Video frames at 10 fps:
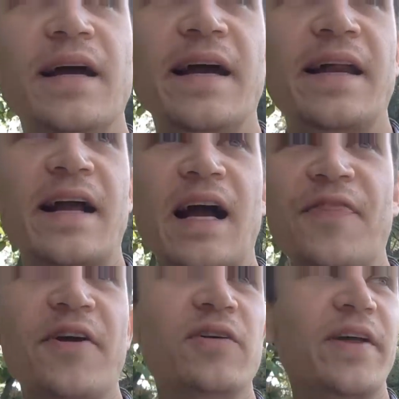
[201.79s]
And I
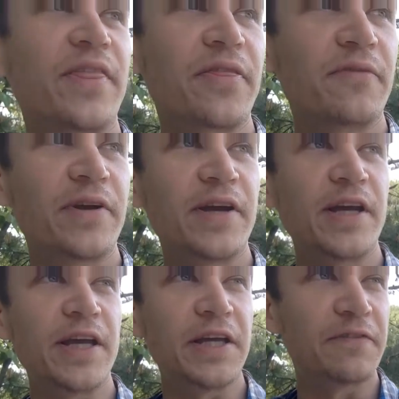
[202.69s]
got there at like
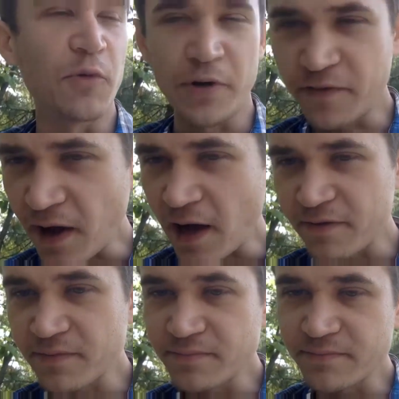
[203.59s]

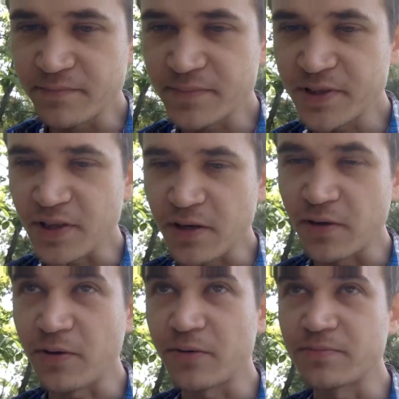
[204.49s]
3:45.
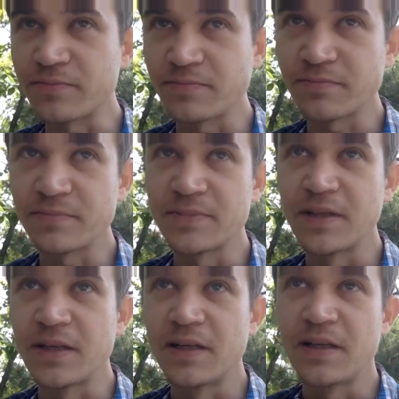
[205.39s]
So,
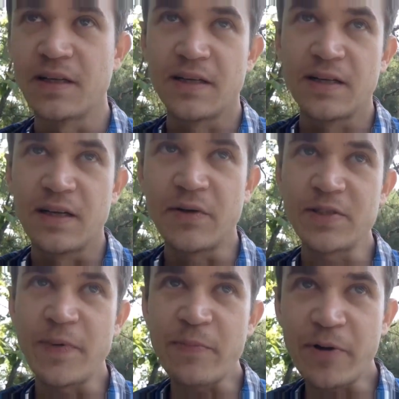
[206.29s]
went
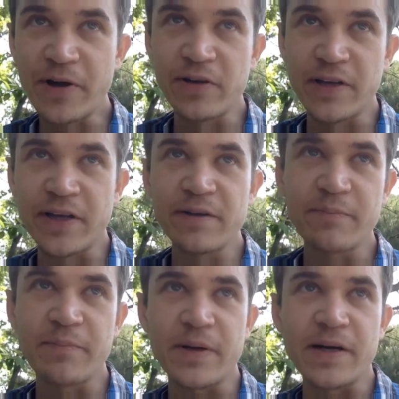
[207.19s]
to bed pretty early,
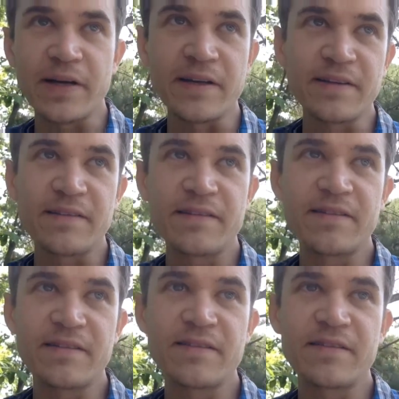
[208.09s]
but
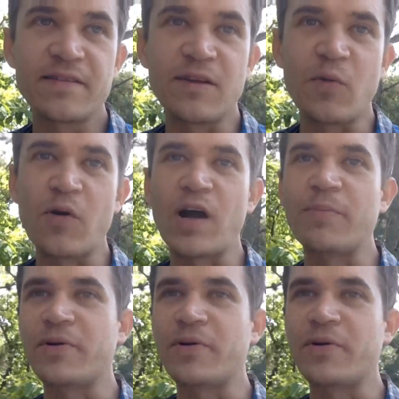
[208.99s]
I woke up